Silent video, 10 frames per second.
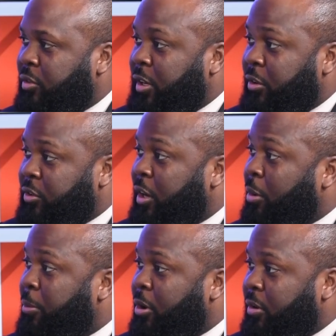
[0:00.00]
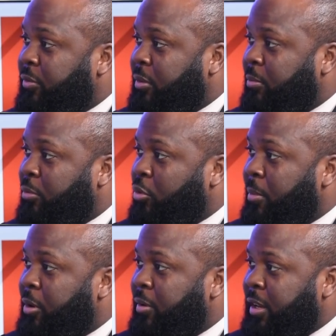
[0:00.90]
dealers that are part of some
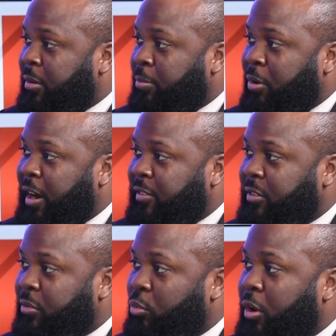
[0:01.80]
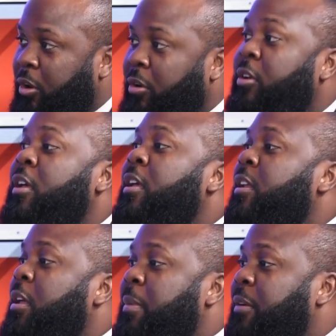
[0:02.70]
criminal enterprises where
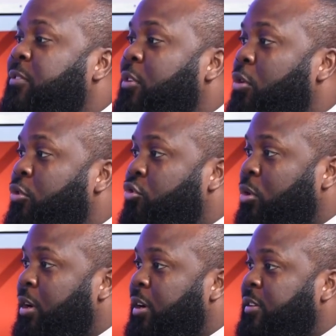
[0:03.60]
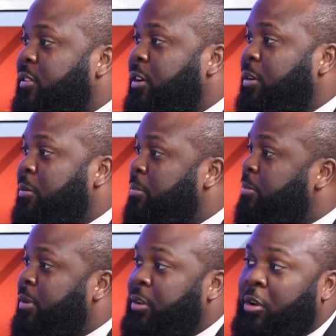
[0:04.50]
they may have sold drugs,
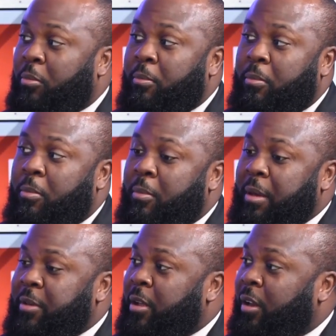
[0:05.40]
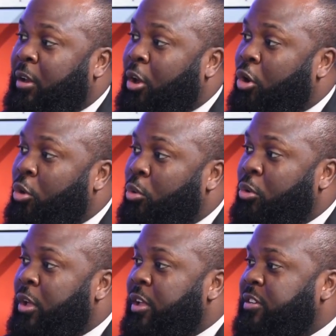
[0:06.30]
maybe a
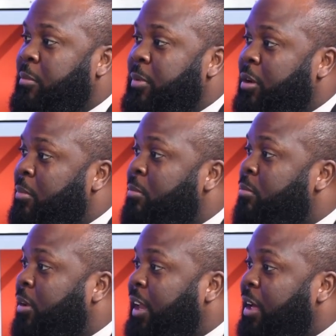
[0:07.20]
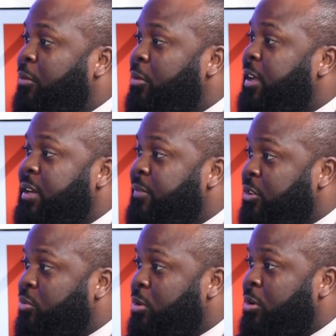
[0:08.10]
low to minimum level
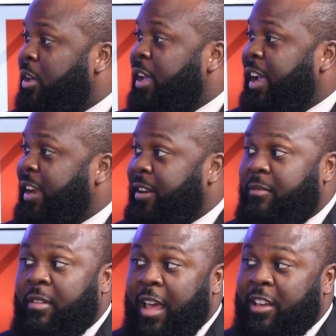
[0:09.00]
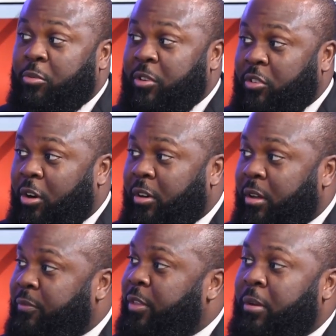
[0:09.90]
individual. And as a result
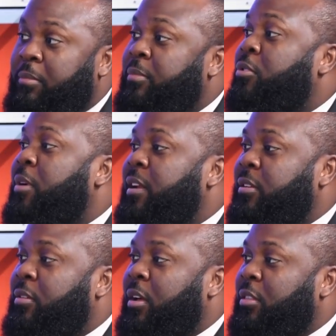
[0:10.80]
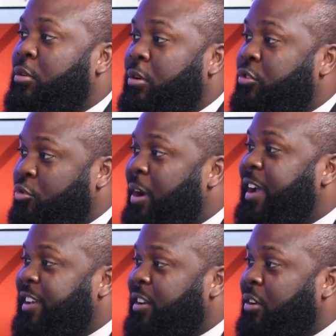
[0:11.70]
of them creating a third
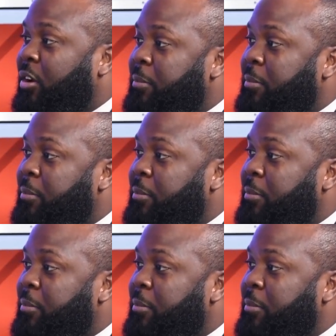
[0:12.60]
strike and the law